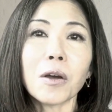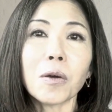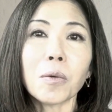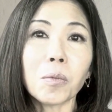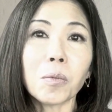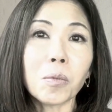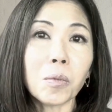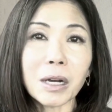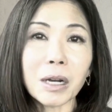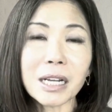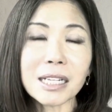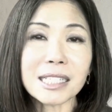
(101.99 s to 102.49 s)

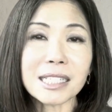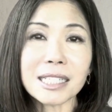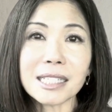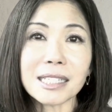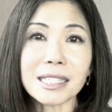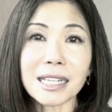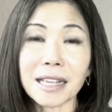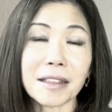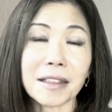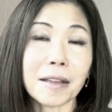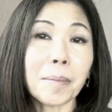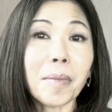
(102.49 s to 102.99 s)
what's
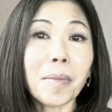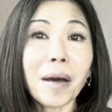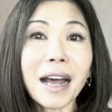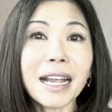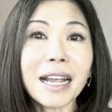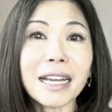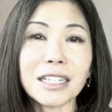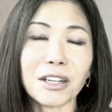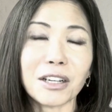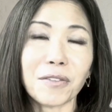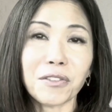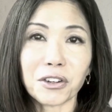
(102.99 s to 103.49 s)
in the
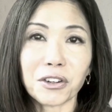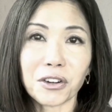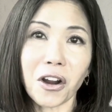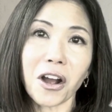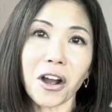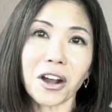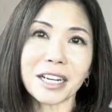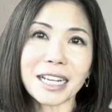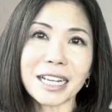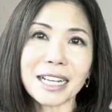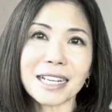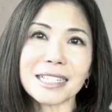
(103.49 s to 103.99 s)
mind of your
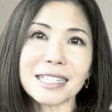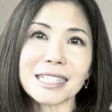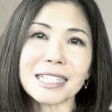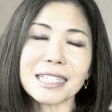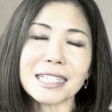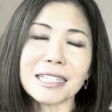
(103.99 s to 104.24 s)
audience.